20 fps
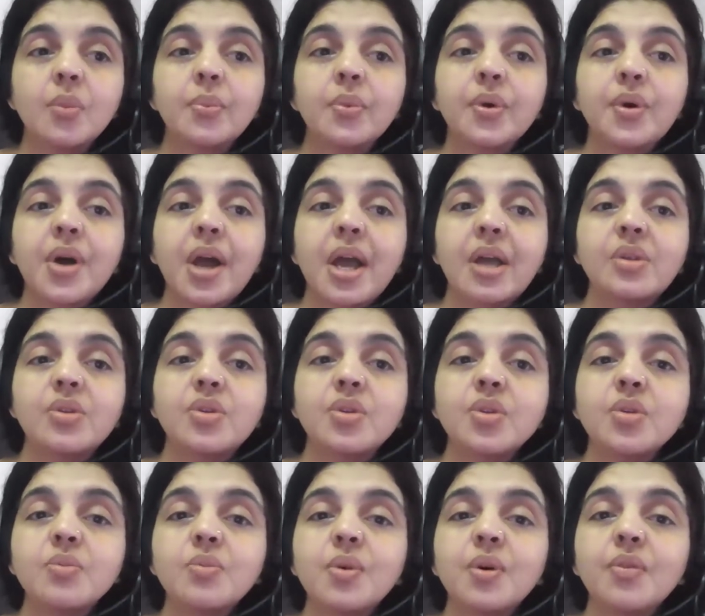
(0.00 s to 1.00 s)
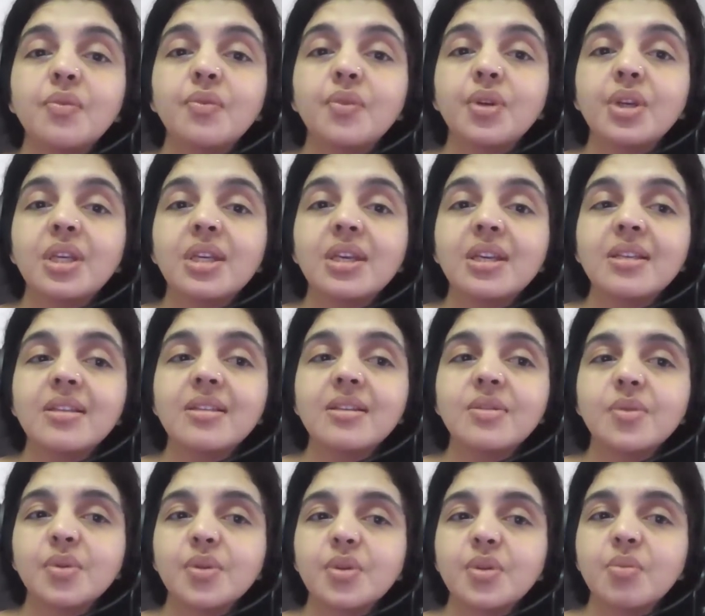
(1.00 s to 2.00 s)
Pourrais-tu m'envoyer
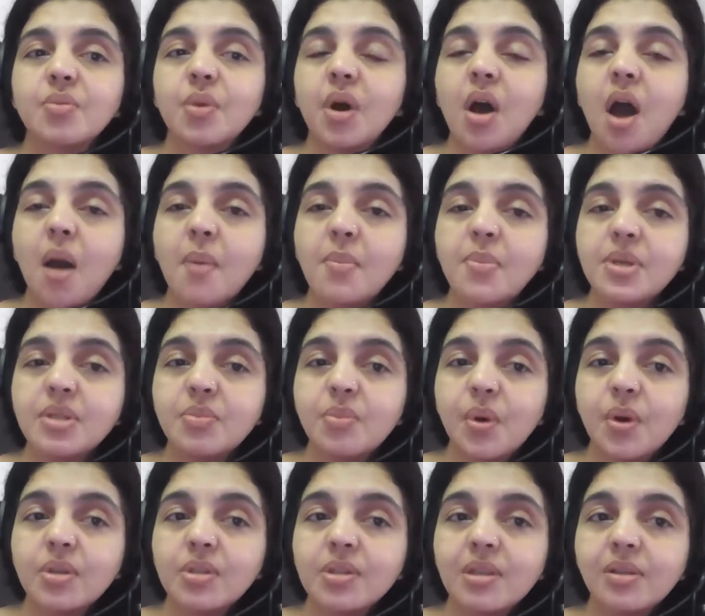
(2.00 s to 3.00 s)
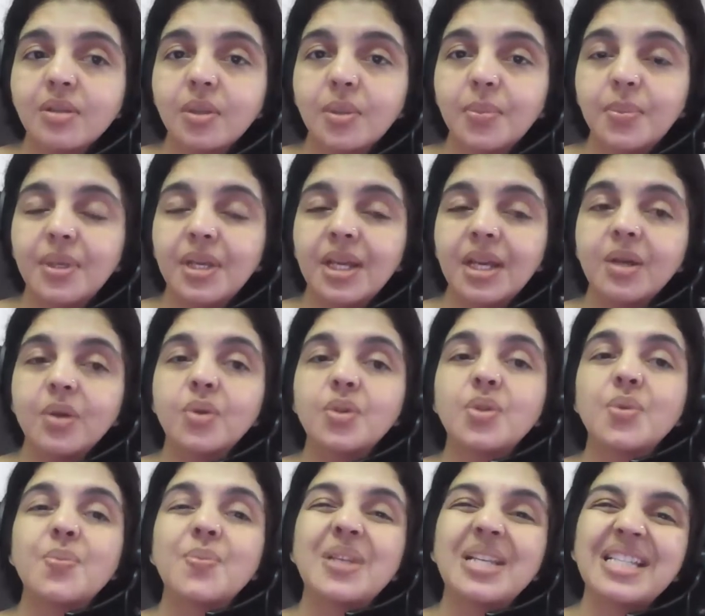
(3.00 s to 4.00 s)
ces documents rapidement, s'il te plaît?
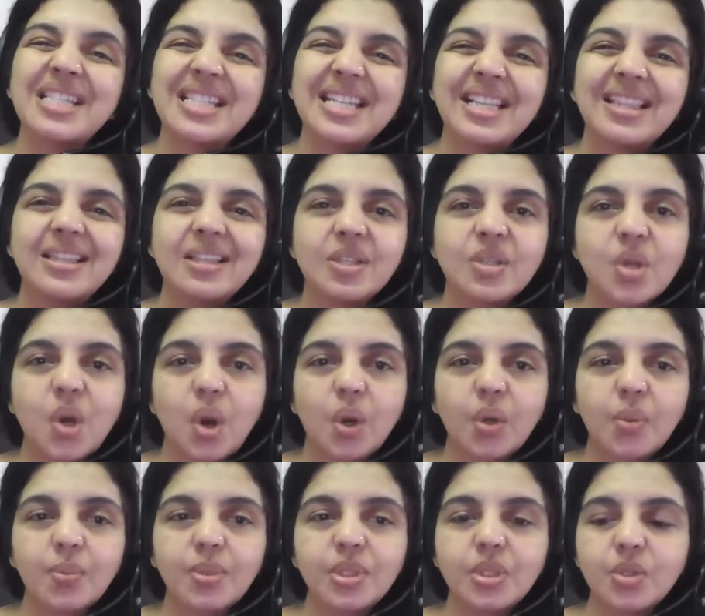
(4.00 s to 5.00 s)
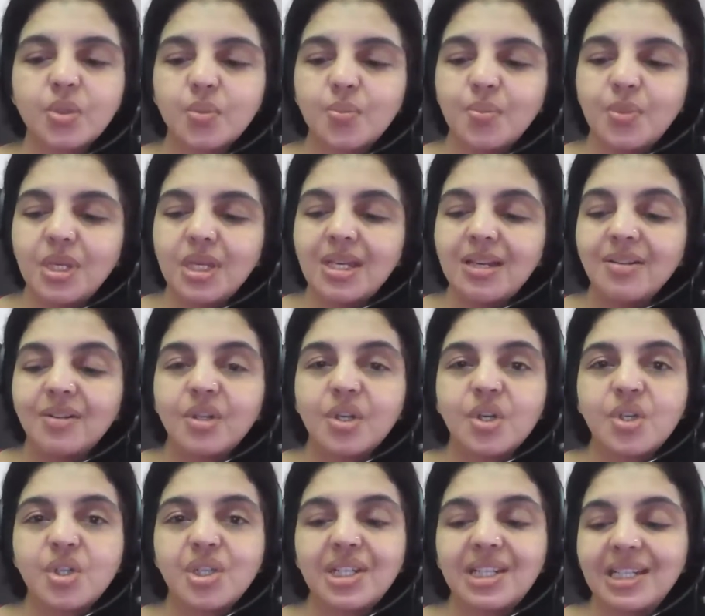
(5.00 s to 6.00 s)
Could you please send these documents to me
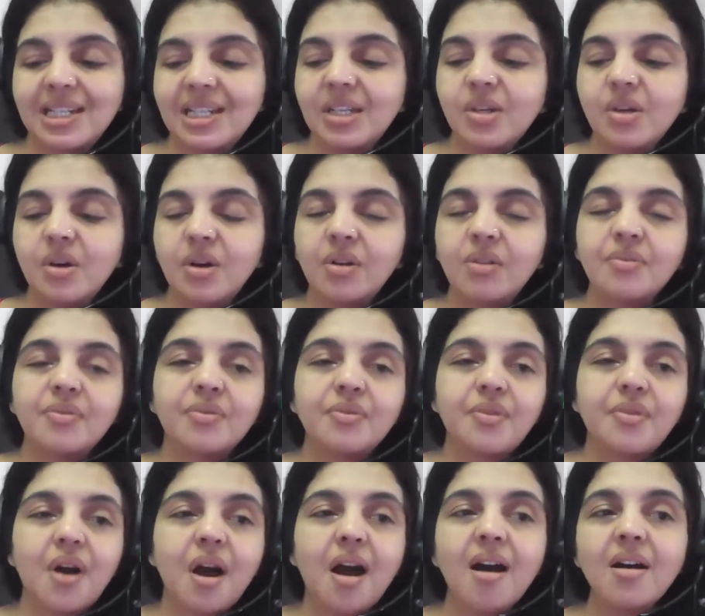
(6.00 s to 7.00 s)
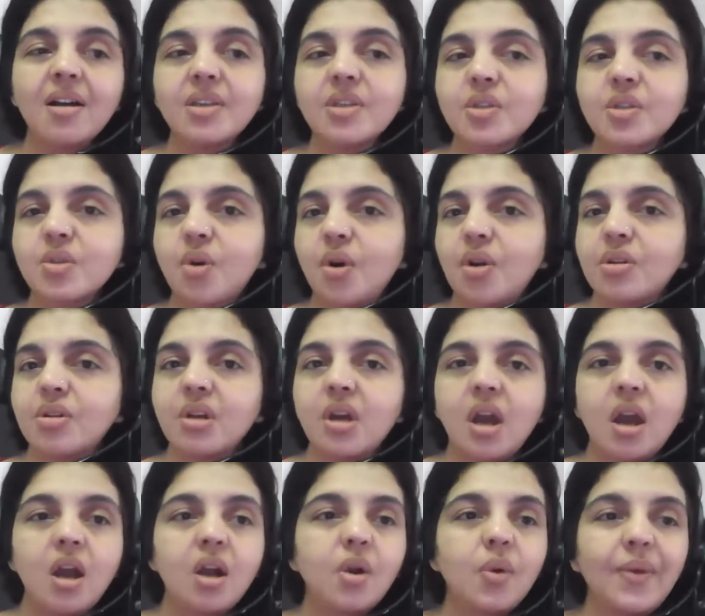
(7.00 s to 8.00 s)
urgently or fast or
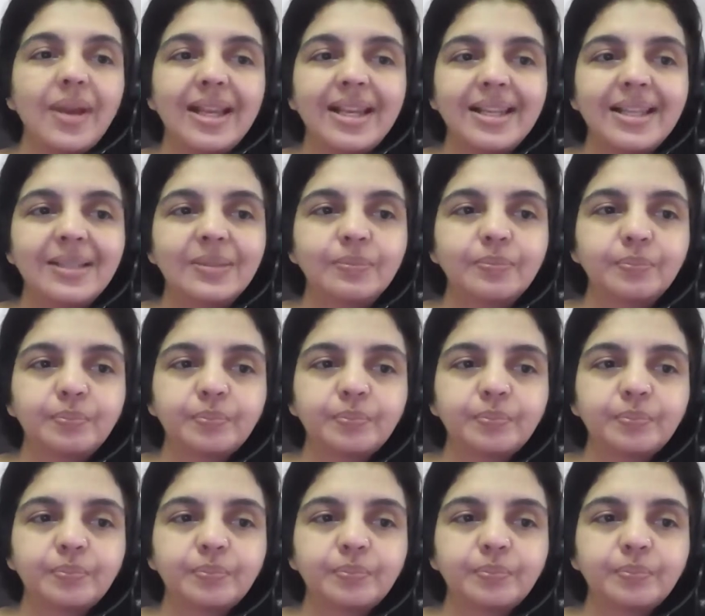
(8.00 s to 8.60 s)
quickly?